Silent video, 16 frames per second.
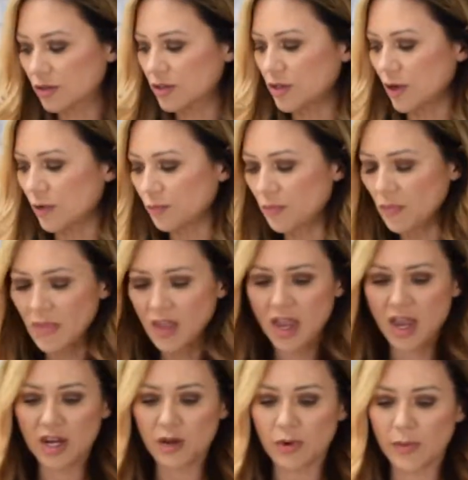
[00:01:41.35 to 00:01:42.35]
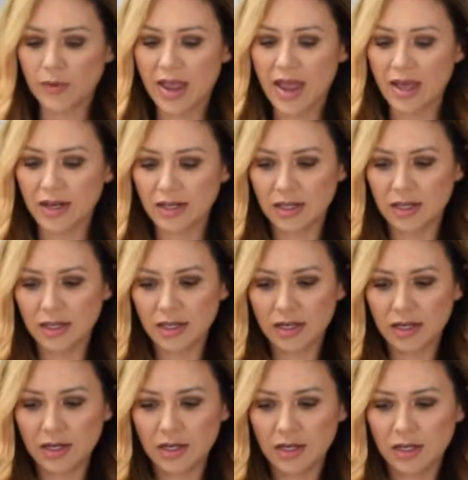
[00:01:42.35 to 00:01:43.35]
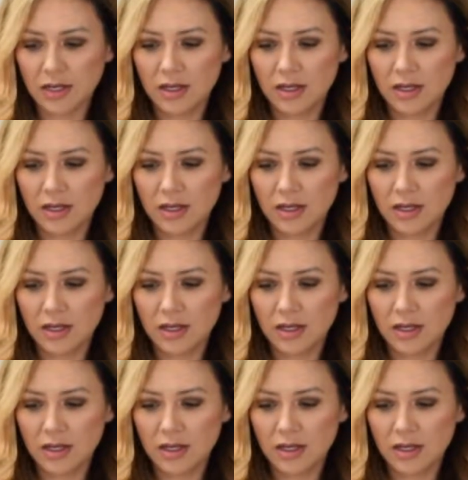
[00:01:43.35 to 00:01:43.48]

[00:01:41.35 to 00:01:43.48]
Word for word: So anyway, we add in